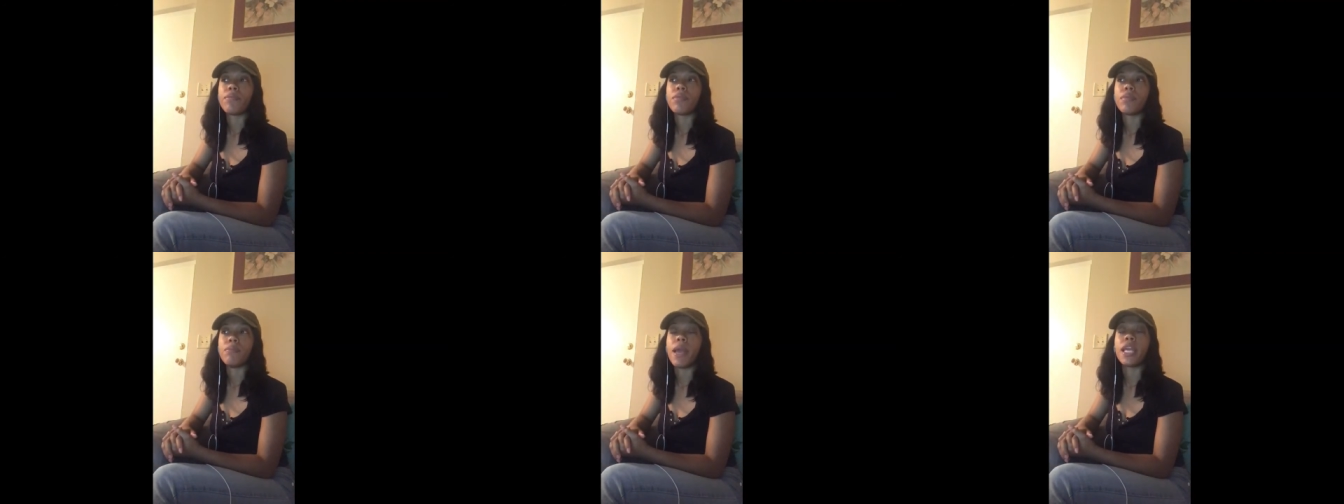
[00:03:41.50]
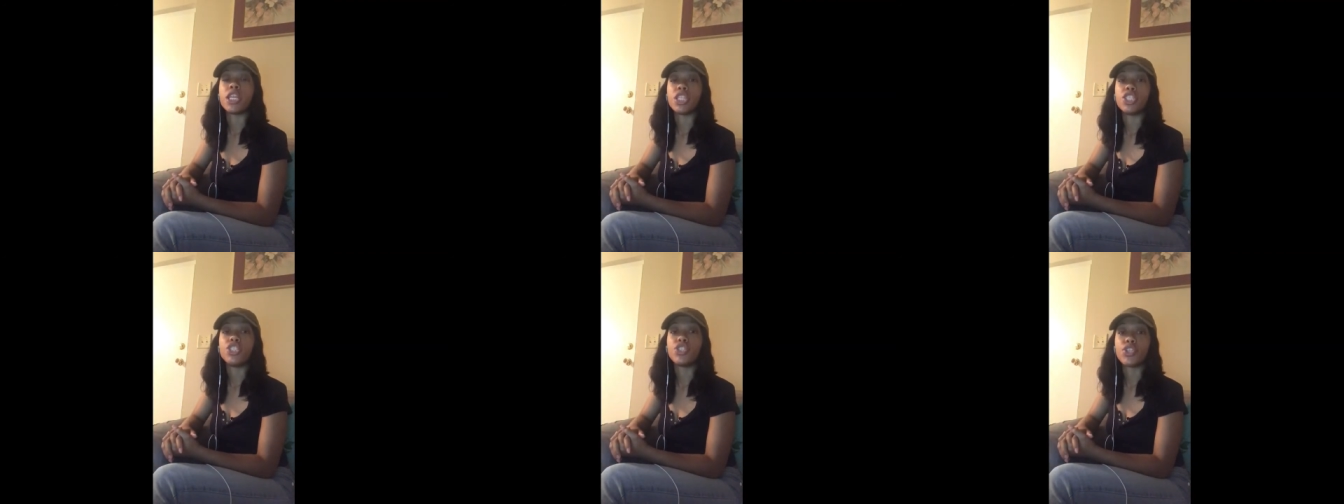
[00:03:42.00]
making
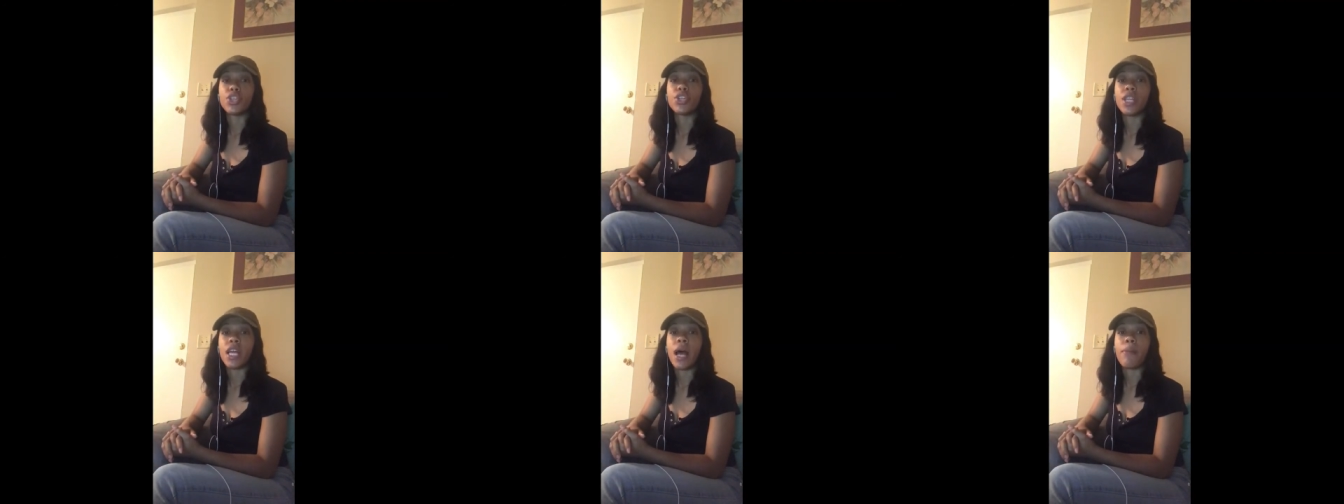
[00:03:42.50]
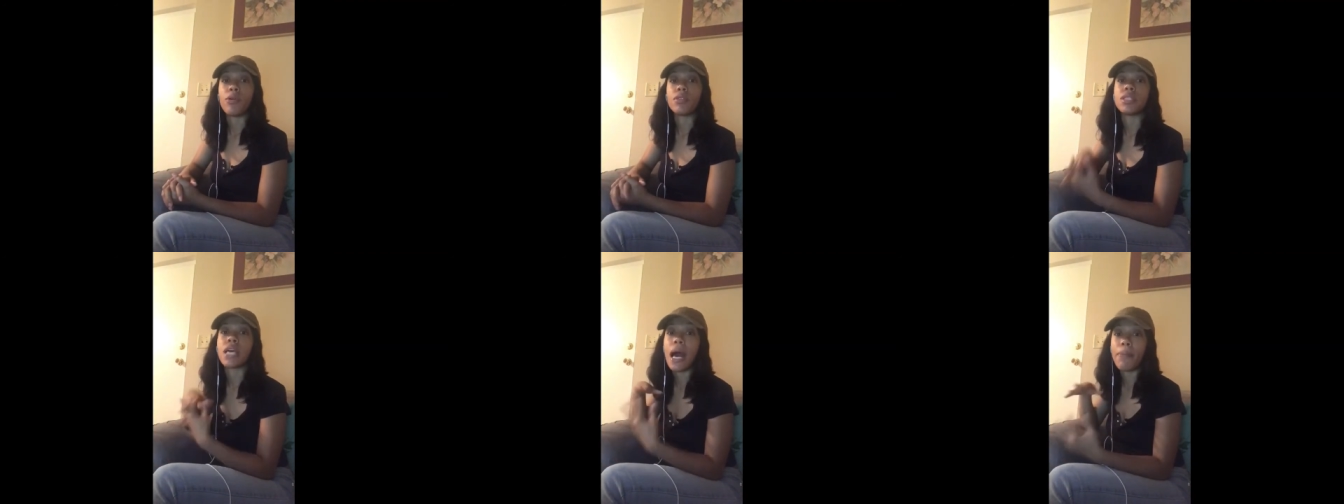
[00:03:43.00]
sure that I'm on
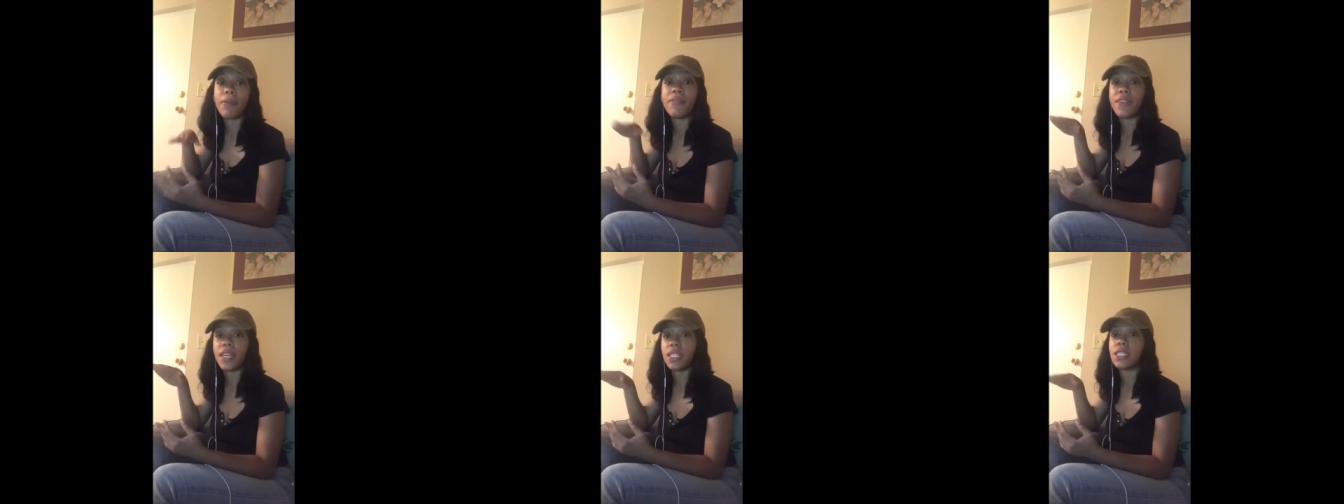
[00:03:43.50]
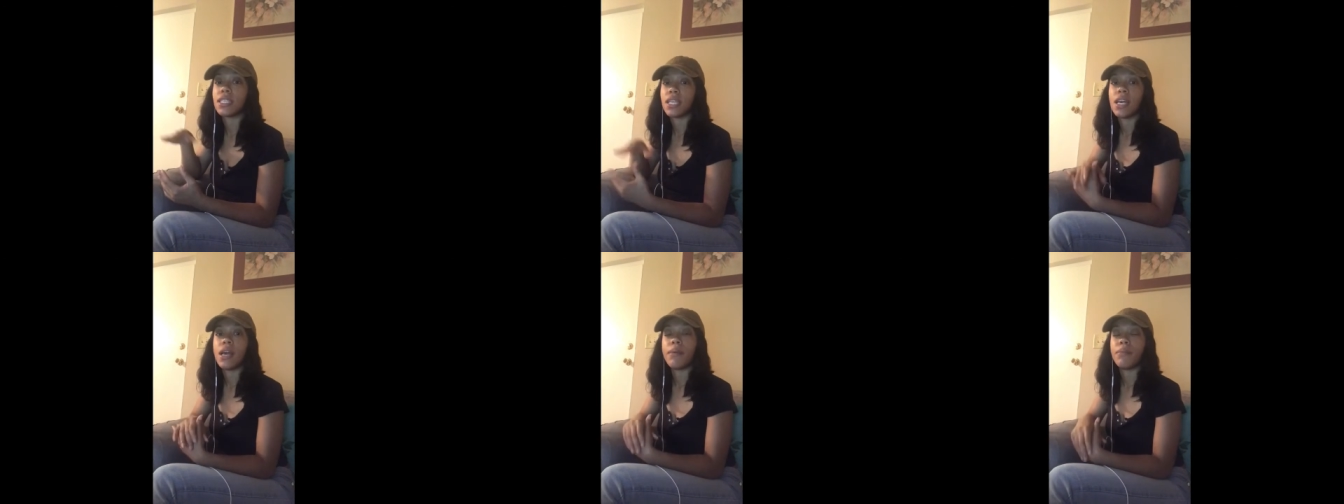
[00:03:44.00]
top of it
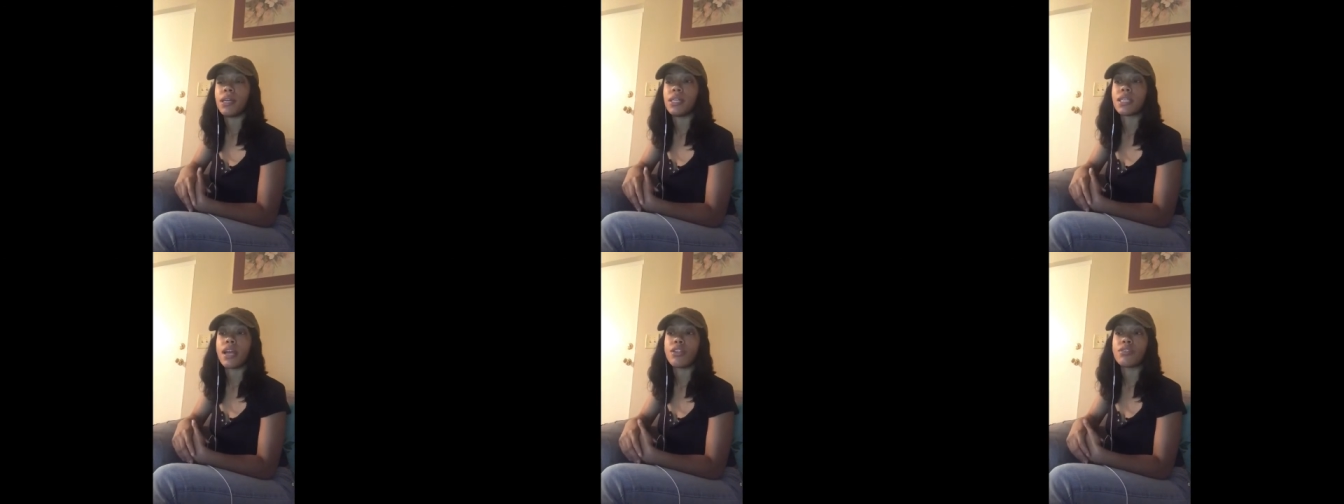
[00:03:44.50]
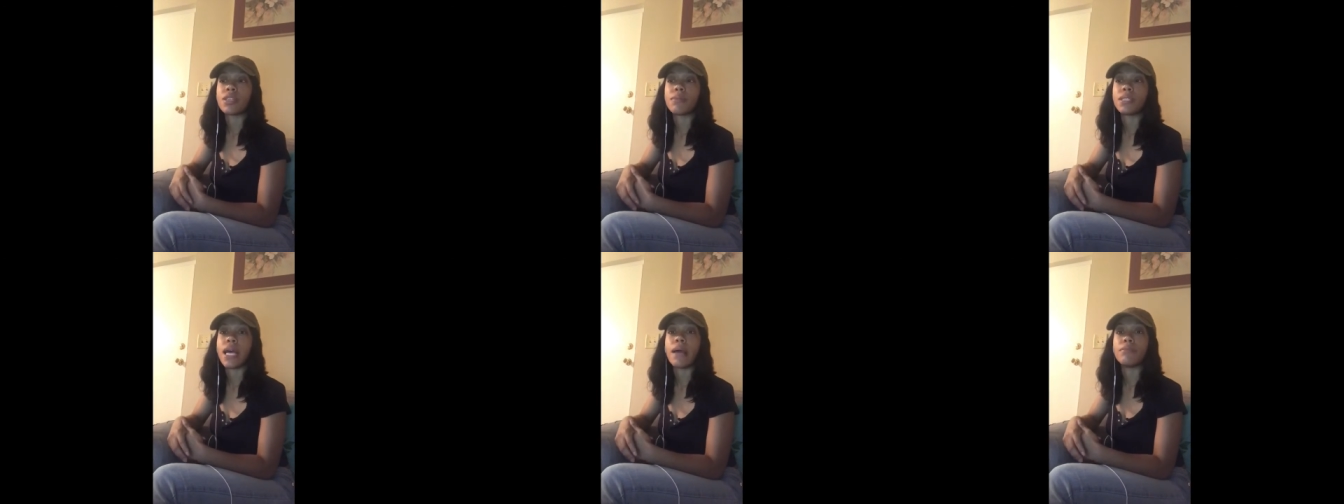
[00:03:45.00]
because I know
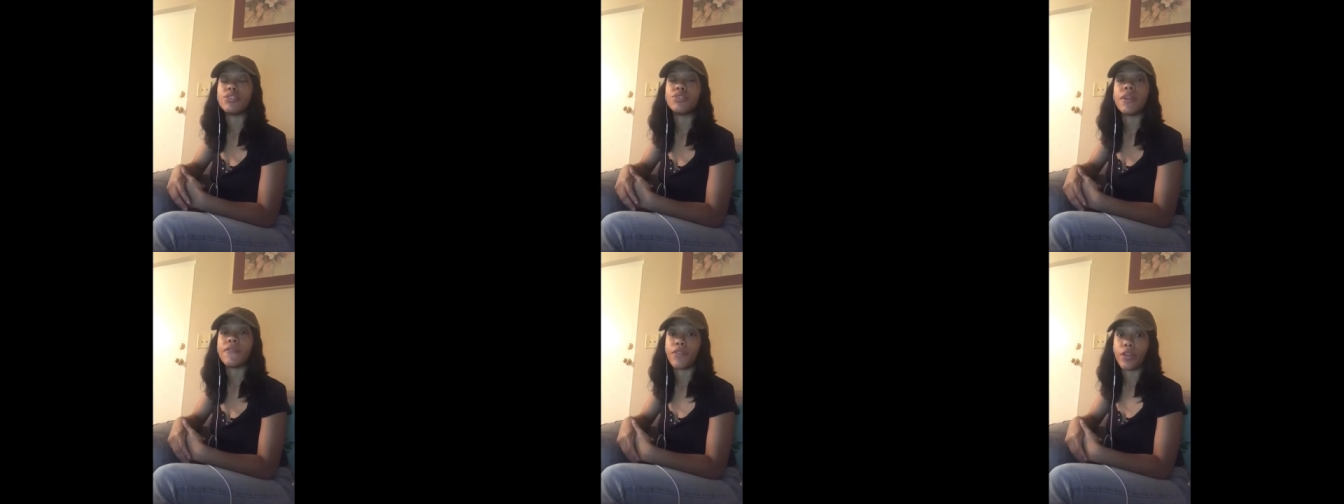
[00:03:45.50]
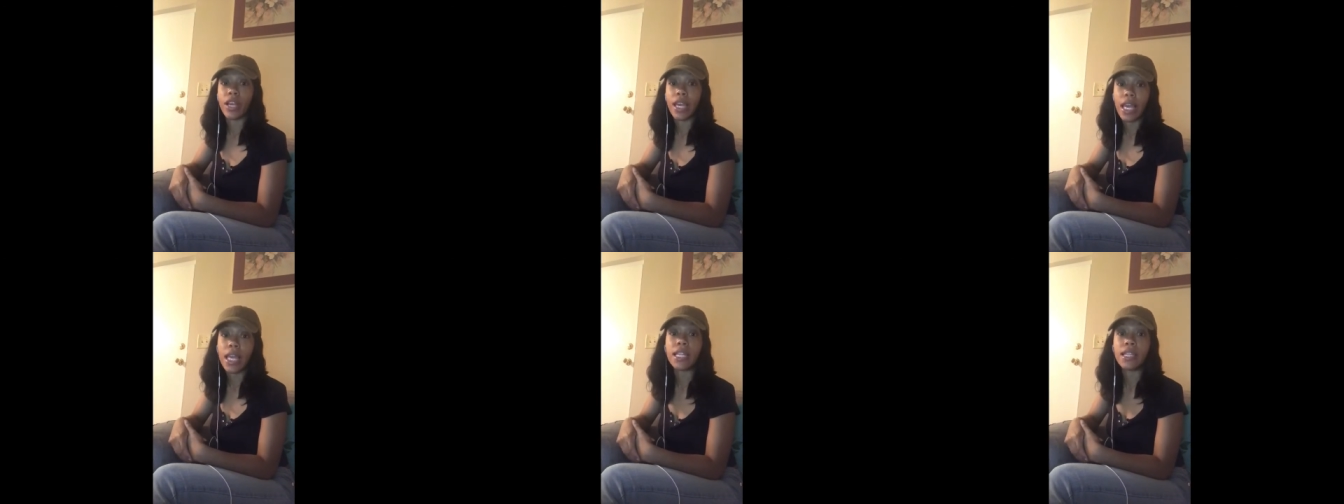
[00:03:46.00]
sometimes you can
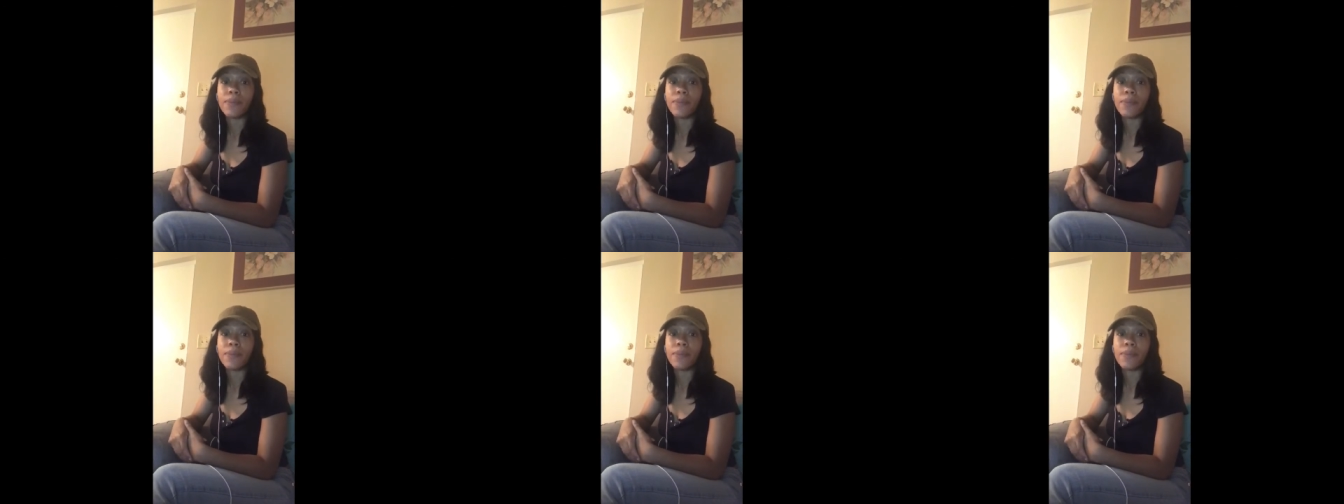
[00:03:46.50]
forget.